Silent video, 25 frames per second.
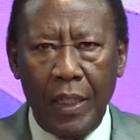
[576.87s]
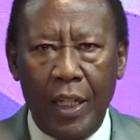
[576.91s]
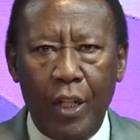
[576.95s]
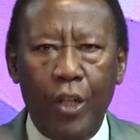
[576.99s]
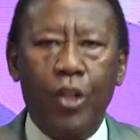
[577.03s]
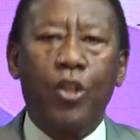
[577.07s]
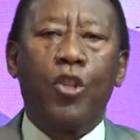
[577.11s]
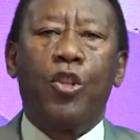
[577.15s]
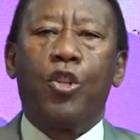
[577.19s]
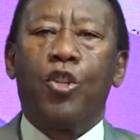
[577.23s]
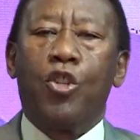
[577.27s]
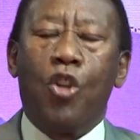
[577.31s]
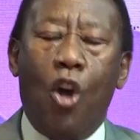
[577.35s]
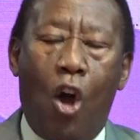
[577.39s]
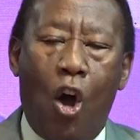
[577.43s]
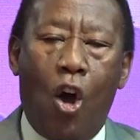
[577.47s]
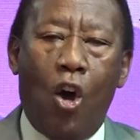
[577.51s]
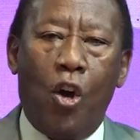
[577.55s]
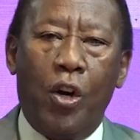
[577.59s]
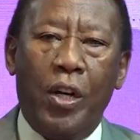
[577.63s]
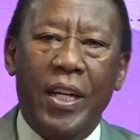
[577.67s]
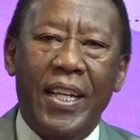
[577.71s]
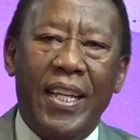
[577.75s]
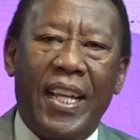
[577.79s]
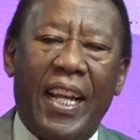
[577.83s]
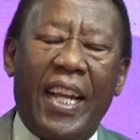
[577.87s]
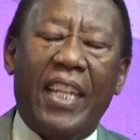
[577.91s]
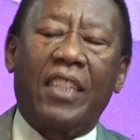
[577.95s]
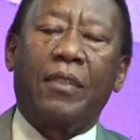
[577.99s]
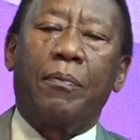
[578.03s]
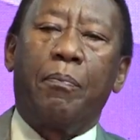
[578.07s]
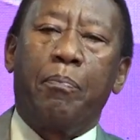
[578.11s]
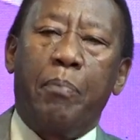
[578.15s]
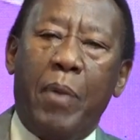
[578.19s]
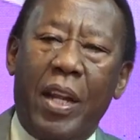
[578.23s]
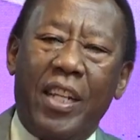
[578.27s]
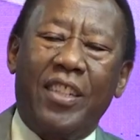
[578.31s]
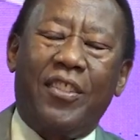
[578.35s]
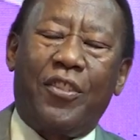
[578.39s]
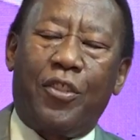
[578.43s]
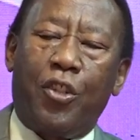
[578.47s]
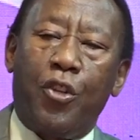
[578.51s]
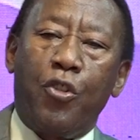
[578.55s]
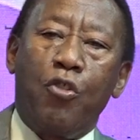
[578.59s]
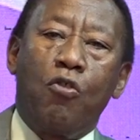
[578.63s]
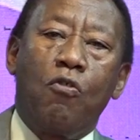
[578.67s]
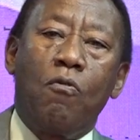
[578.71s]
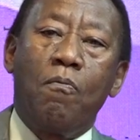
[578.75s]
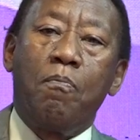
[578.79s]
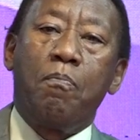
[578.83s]
No, it means
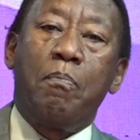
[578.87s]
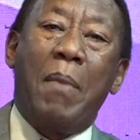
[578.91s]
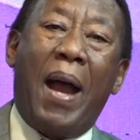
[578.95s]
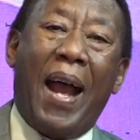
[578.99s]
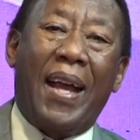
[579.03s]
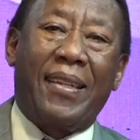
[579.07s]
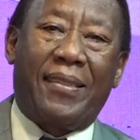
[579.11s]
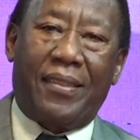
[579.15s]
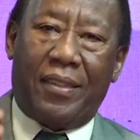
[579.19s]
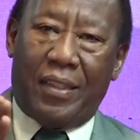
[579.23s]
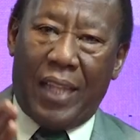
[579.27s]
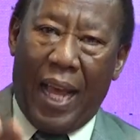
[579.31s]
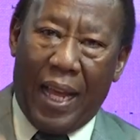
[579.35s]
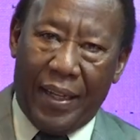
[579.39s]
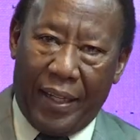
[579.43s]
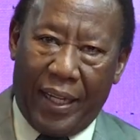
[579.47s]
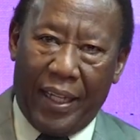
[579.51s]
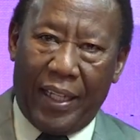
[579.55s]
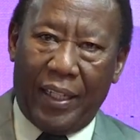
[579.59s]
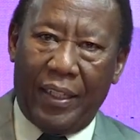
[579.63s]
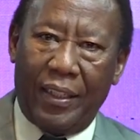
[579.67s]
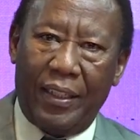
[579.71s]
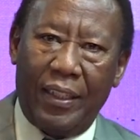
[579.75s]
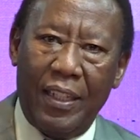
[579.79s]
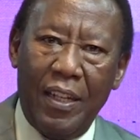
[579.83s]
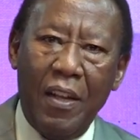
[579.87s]
you mastering